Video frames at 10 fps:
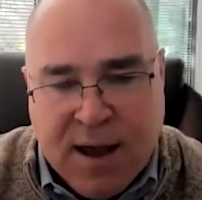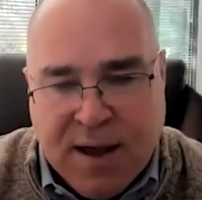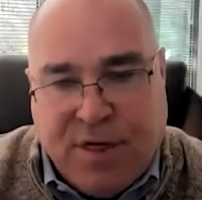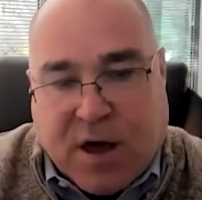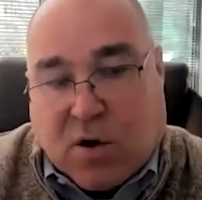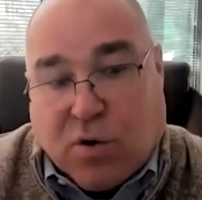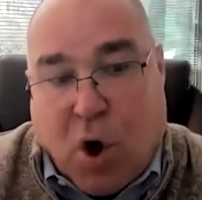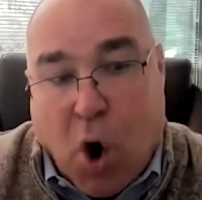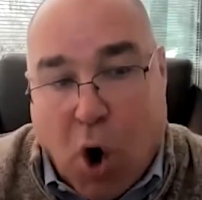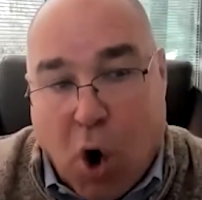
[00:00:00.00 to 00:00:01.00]
that are
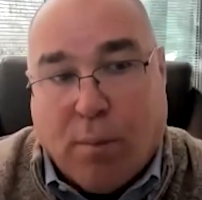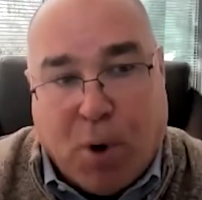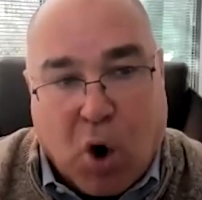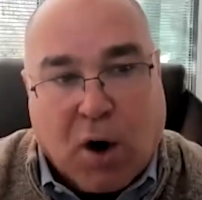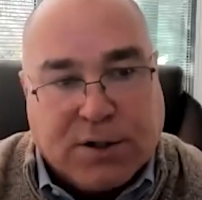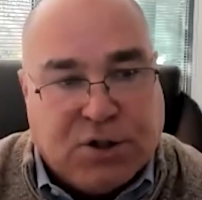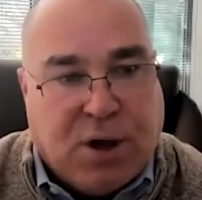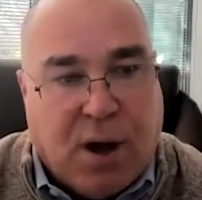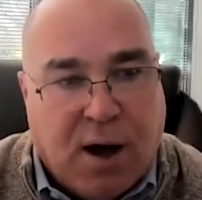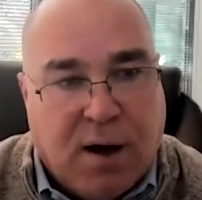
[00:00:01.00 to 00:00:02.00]
the hallmarks
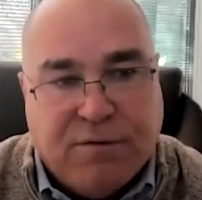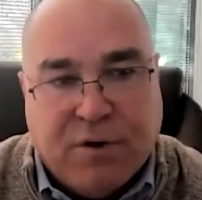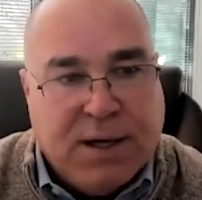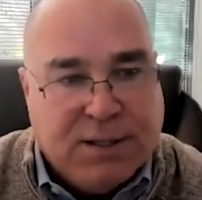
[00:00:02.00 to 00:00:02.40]
of